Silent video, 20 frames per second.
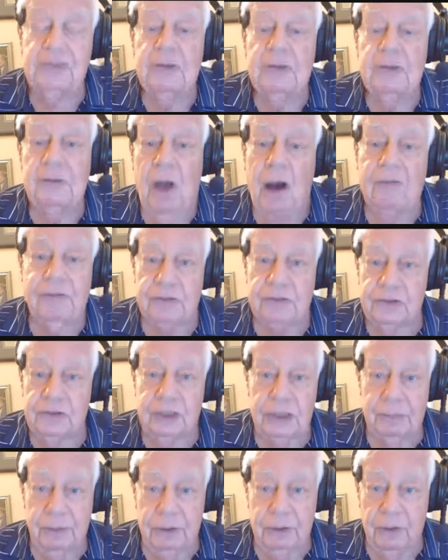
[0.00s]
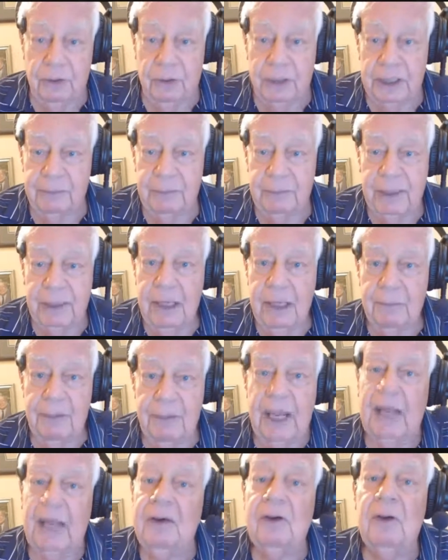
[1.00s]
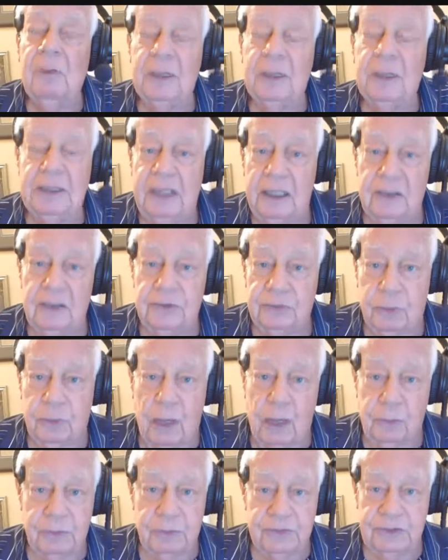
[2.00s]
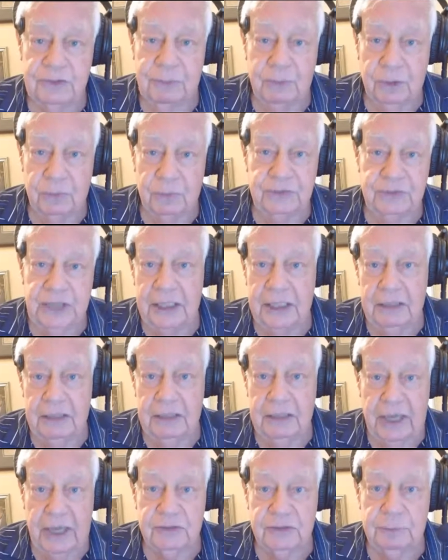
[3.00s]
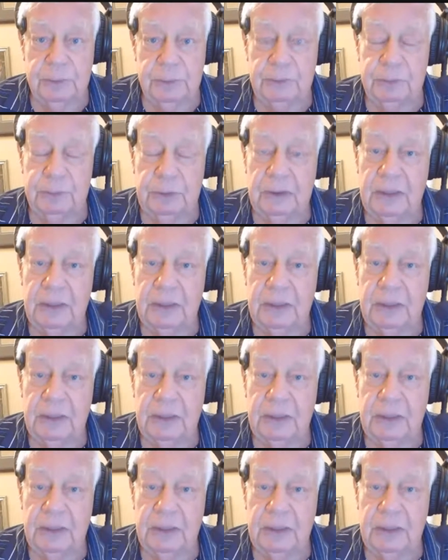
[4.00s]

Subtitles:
is obviously a minority, but I don't know what the hell's wrong with some of those anti-vax people.